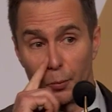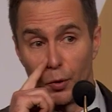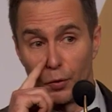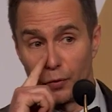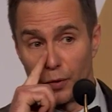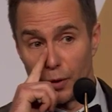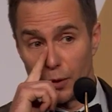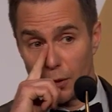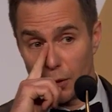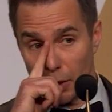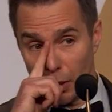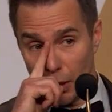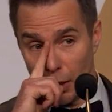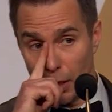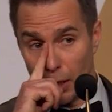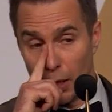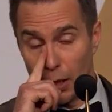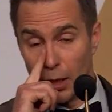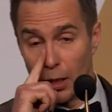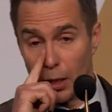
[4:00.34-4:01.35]
movies.
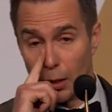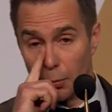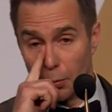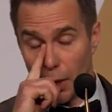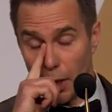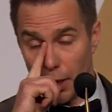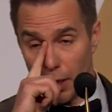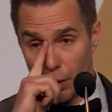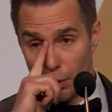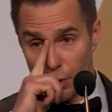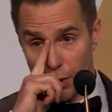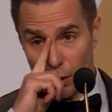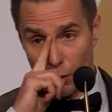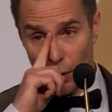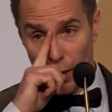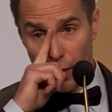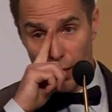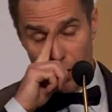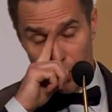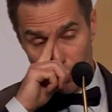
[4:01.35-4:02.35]
But he was a
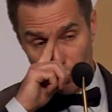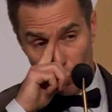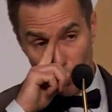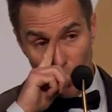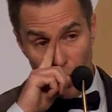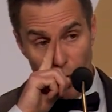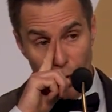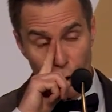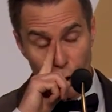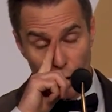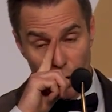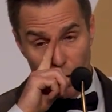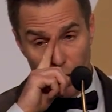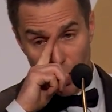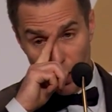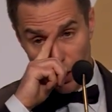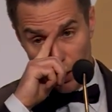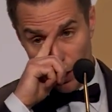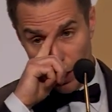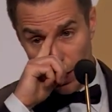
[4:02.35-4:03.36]
great
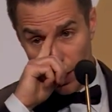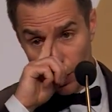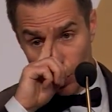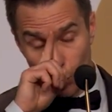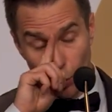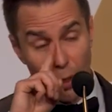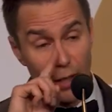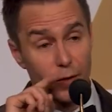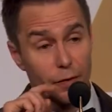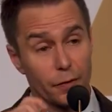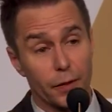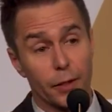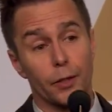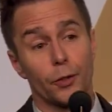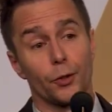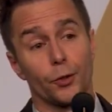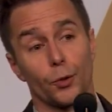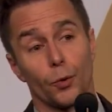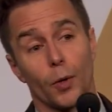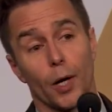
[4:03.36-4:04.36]
inspiration and a great
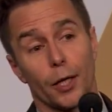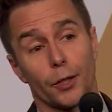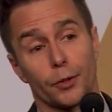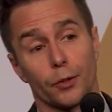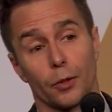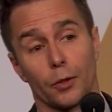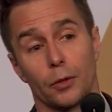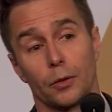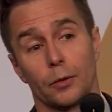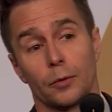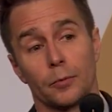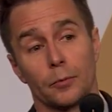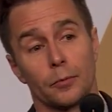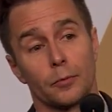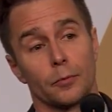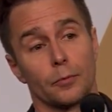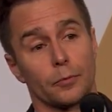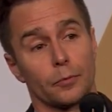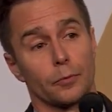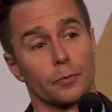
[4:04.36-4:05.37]
theater director.
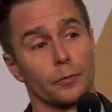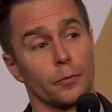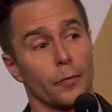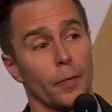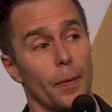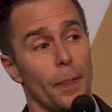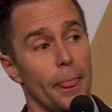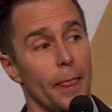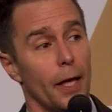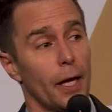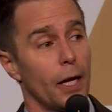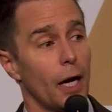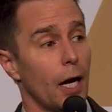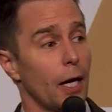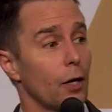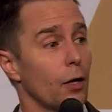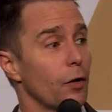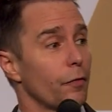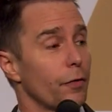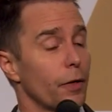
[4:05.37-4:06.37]
And I
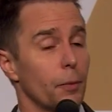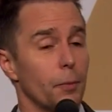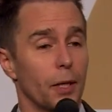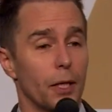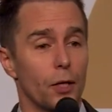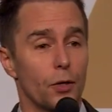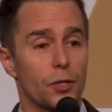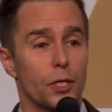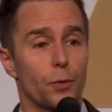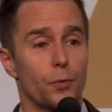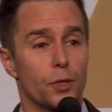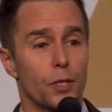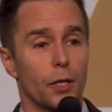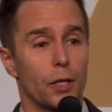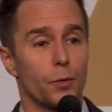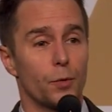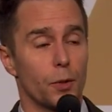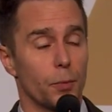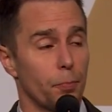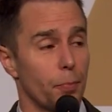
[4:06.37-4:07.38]
don't know if anybody knows, he was
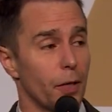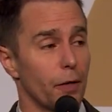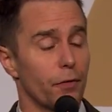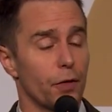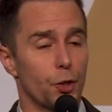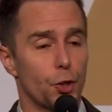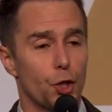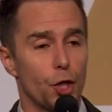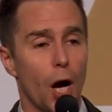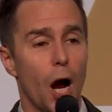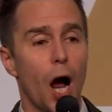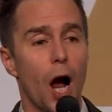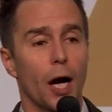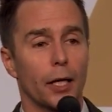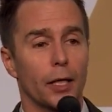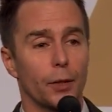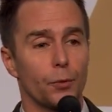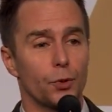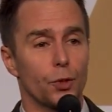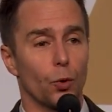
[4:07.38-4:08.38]
a bit of a
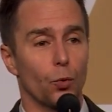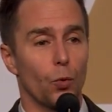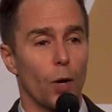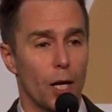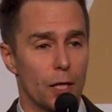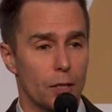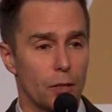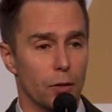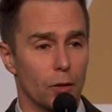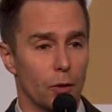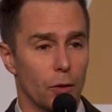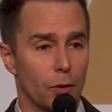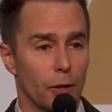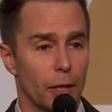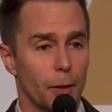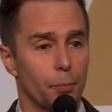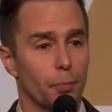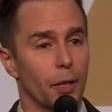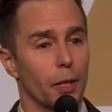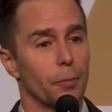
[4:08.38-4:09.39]
jock. He was a wrestler,
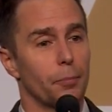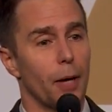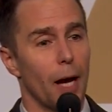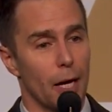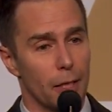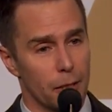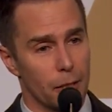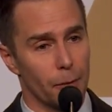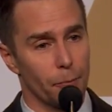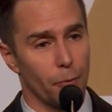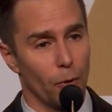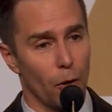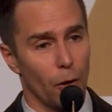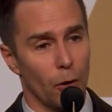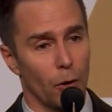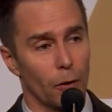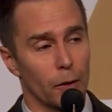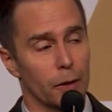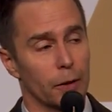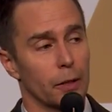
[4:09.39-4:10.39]
and he played
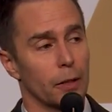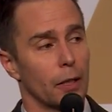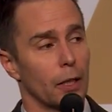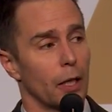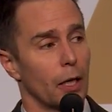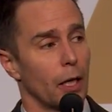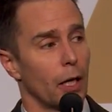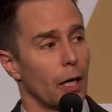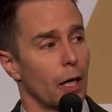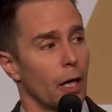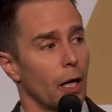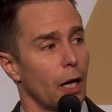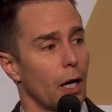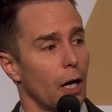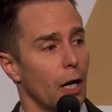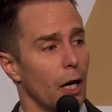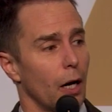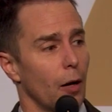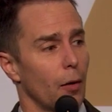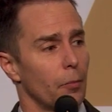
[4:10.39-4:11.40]
basketball,
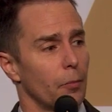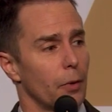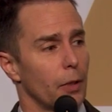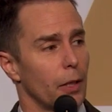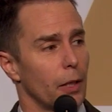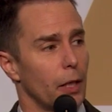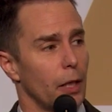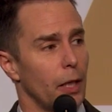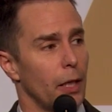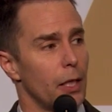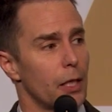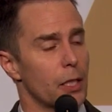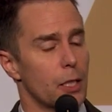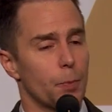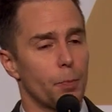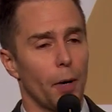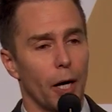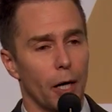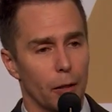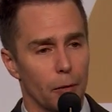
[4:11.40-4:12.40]
and he
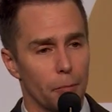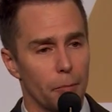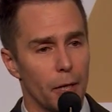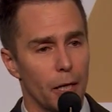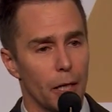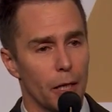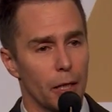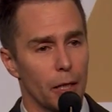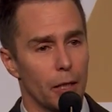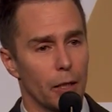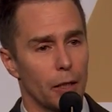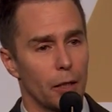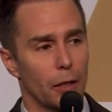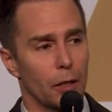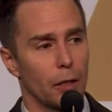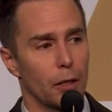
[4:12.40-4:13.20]
inspired me.